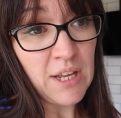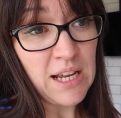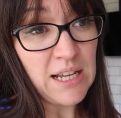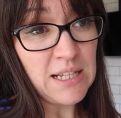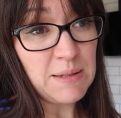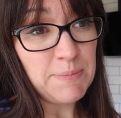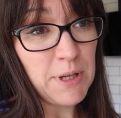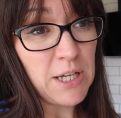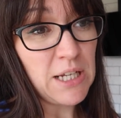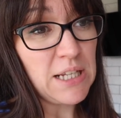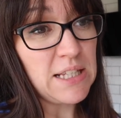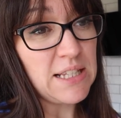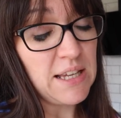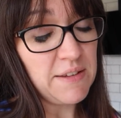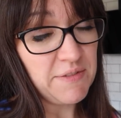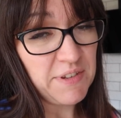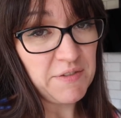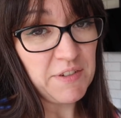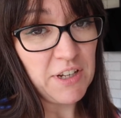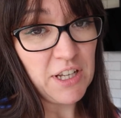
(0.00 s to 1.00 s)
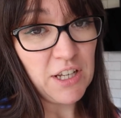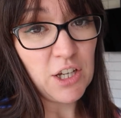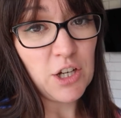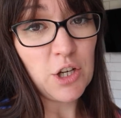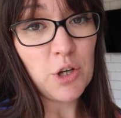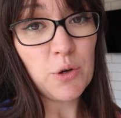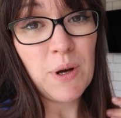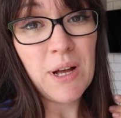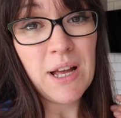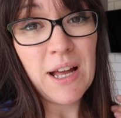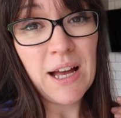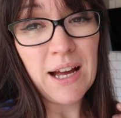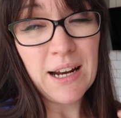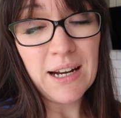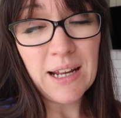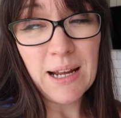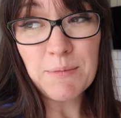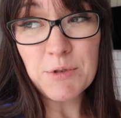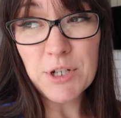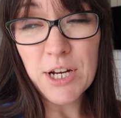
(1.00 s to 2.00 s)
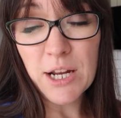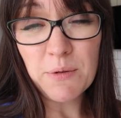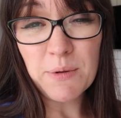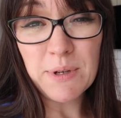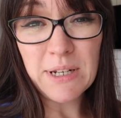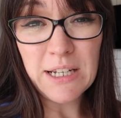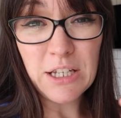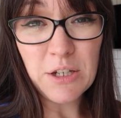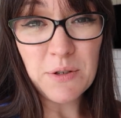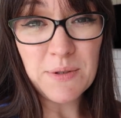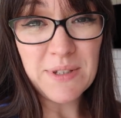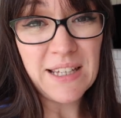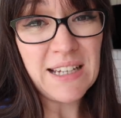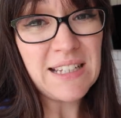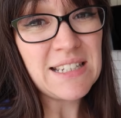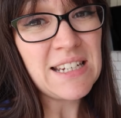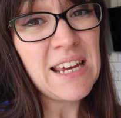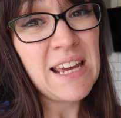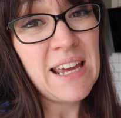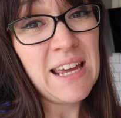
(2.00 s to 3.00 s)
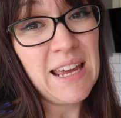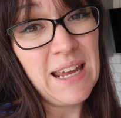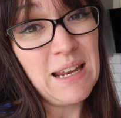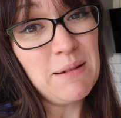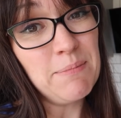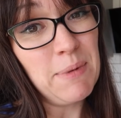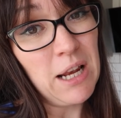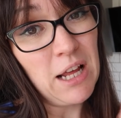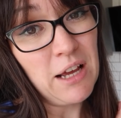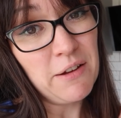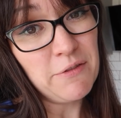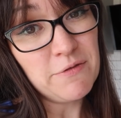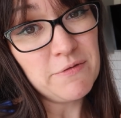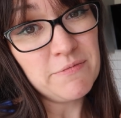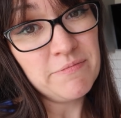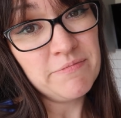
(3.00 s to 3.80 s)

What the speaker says: it's because I've given it a go and I am genuinely using it in my life.